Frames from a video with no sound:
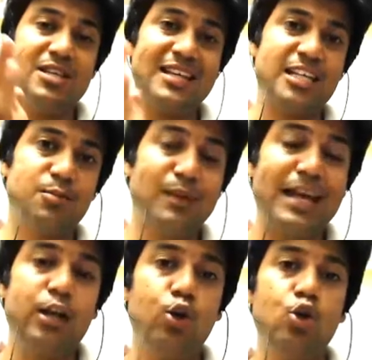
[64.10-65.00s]
explain
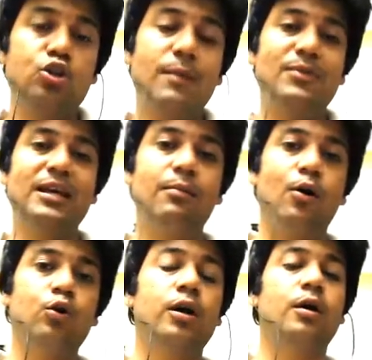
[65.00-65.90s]
to you something
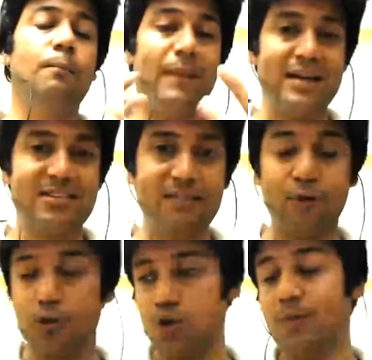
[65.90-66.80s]
about myself
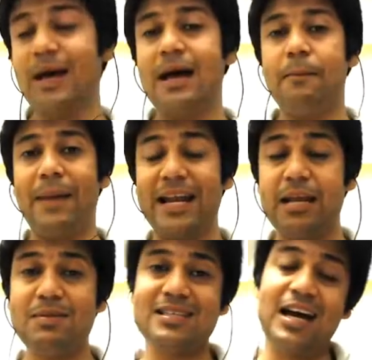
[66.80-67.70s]
also. My name
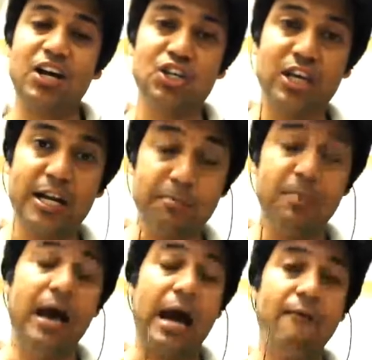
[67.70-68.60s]
is Akshaya.
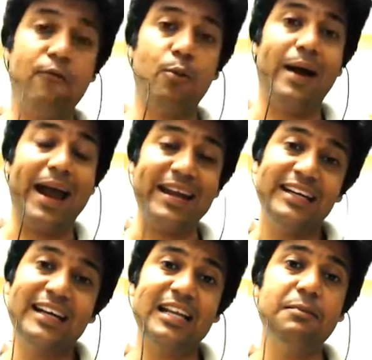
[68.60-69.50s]
I am from IT
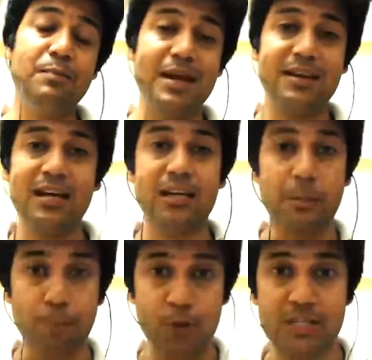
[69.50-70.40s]
Delhi BTech
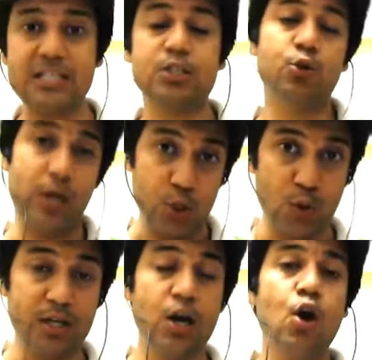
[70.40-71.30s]
Computer Science graduate
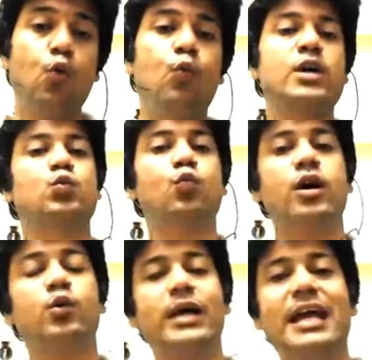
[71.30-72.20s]
who has
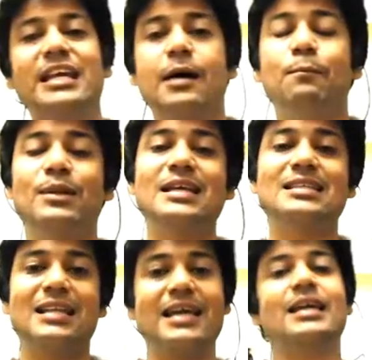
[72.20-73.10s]
worked in companies
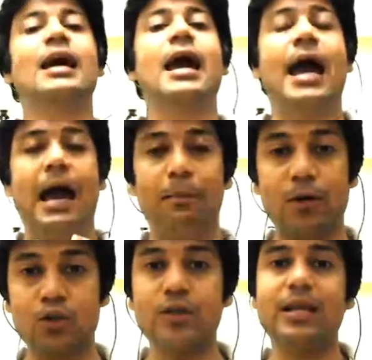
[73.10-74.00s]
like
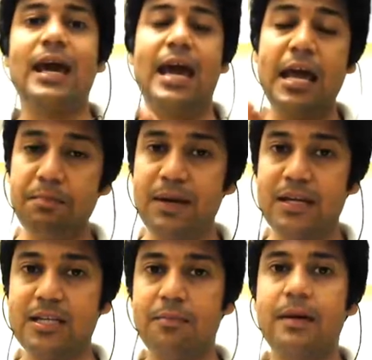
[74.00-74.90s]
Amazon and
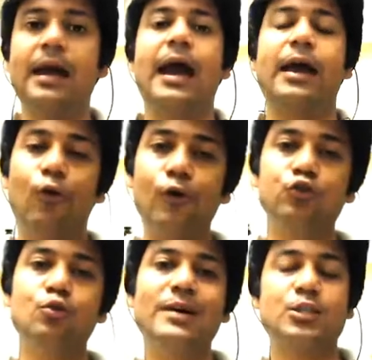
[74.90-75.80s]
Paytm, and also
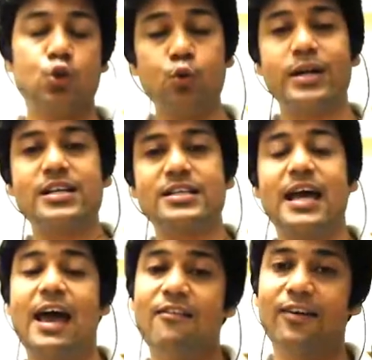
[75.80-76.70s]
my students
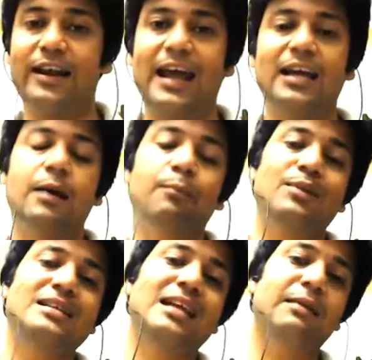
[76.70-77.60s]
have cracked companies
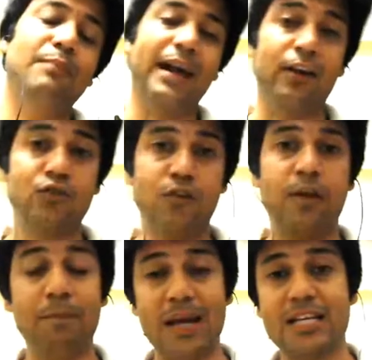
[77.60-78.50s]
like Microsoft and
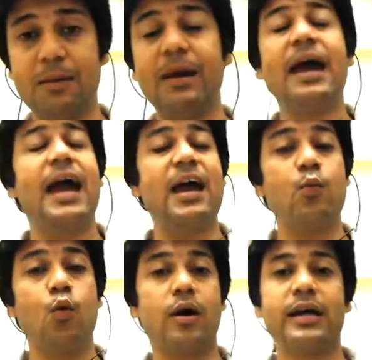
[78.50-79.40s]
Paytm and
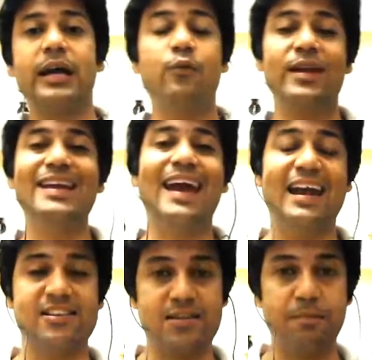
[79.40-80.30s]
working at very
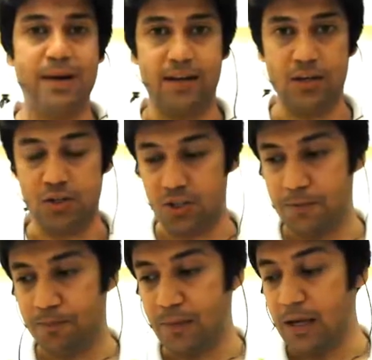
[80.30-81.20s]
handsome packages.
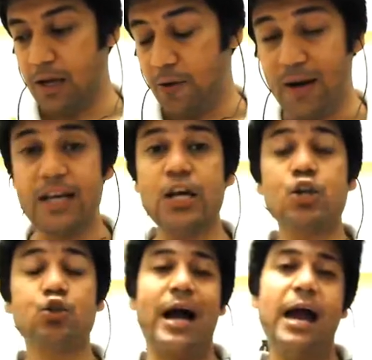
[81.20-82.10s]
Right? So
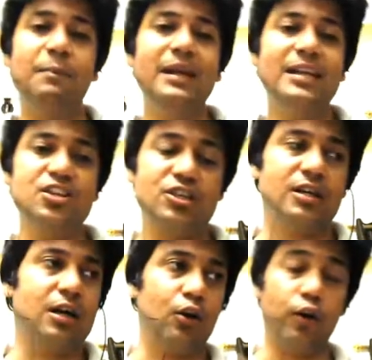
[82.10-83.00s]
I have been teaching
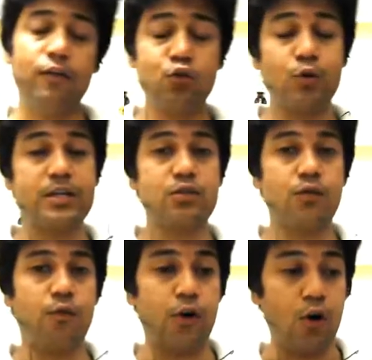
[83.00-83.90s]
a lot of students
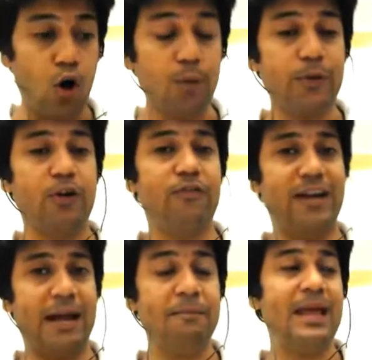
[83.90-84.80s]
for a long period of
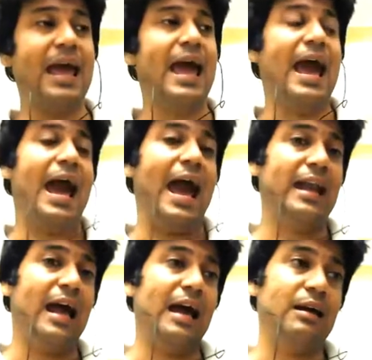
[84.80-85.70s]
time,
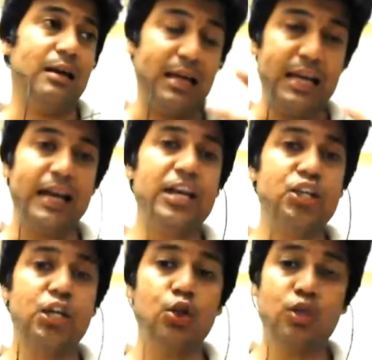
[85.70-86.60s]
and in
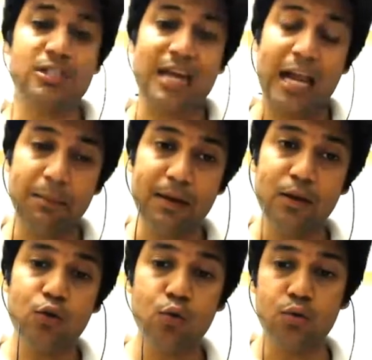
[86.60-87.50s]
addition to just helping
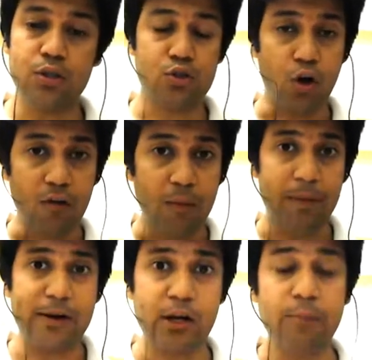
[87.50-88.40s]
you solve a
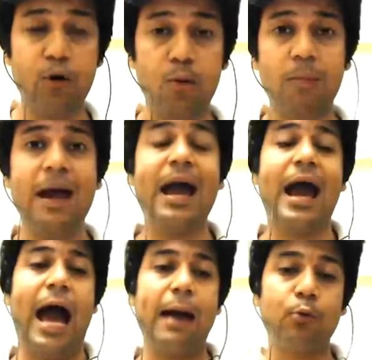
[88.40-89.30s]
particular problem,
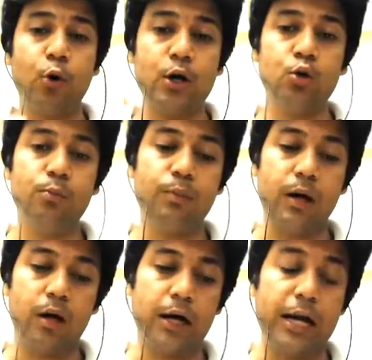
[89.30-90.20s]
I am going
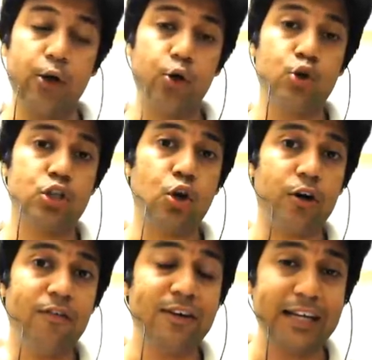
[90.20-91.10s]
to introduce a lot of
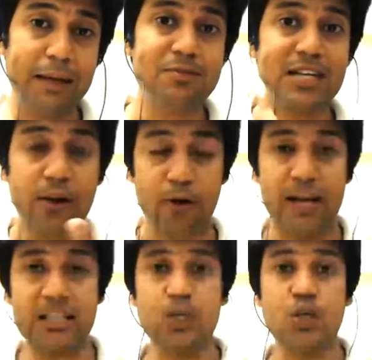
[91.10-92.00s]
tips and tricks